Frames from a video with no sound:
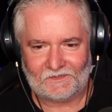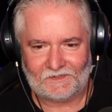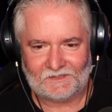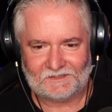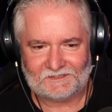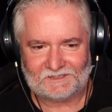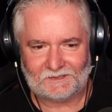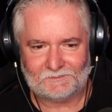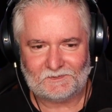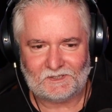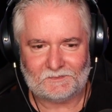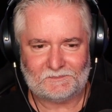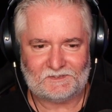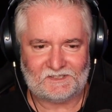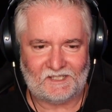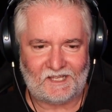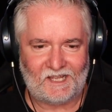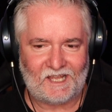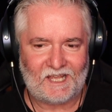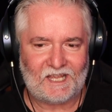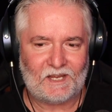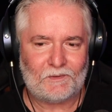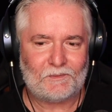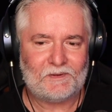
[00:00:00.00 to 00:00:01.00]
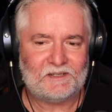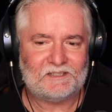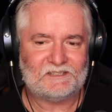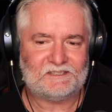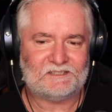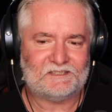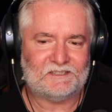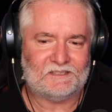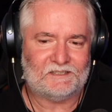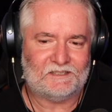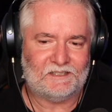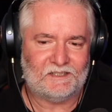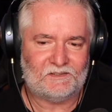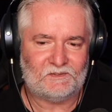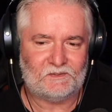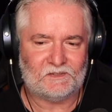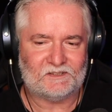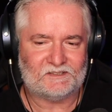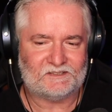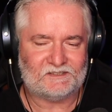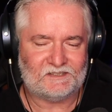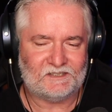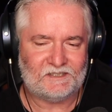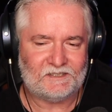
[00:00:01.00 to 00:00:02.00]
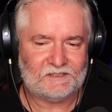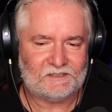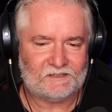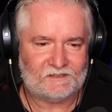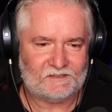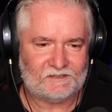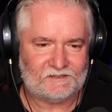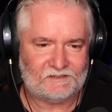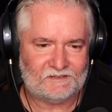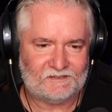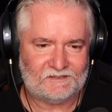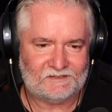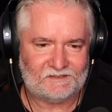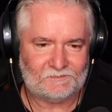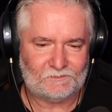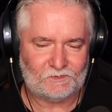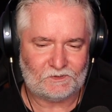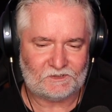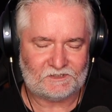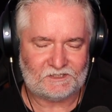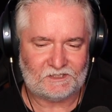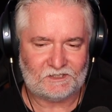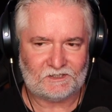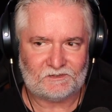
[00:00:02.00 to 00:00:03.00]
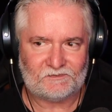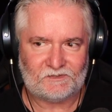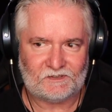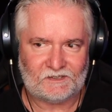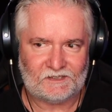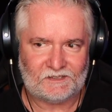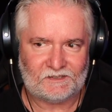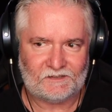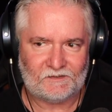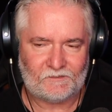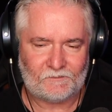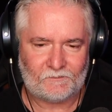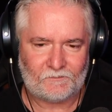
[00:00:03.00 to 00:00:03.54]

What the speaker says: sometimes hearing shit and not seeing it is more terrifying.